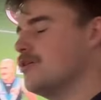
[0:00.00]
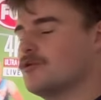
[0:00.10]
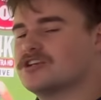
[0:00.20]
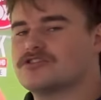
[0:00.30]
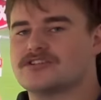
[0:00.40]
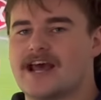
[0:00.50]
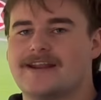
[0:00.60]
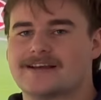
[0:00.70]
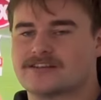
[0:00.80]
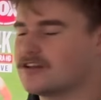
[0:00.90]
we should stand
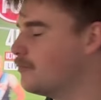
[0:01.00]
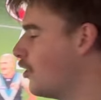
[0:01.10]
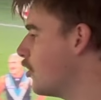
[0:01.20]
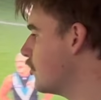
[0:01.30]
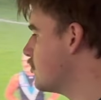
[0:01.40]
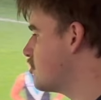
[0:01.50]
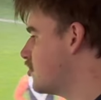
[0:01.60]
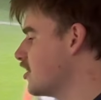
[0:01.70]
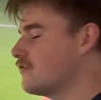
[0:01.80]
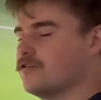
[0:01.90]
next to the bloke who's
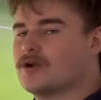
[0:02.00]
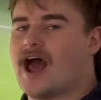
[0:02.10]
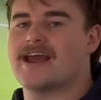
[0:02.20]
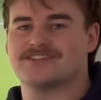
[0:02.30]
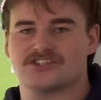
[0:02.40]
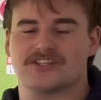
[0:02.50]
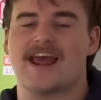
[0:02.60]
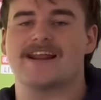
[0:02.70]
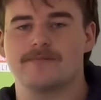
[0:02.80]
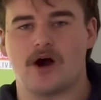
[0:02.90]
6'8",
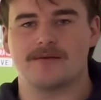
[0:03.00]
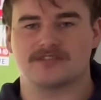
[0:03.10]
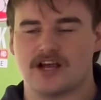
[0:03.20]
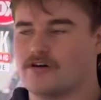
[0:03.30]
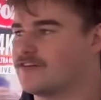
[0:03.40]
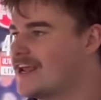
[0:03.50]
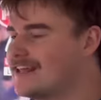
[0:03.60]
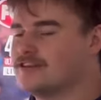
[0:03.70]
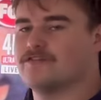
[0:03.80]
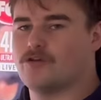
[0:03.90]
standing by himself
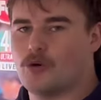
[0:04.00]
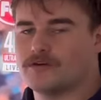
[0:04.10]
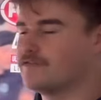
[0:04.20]
in the forward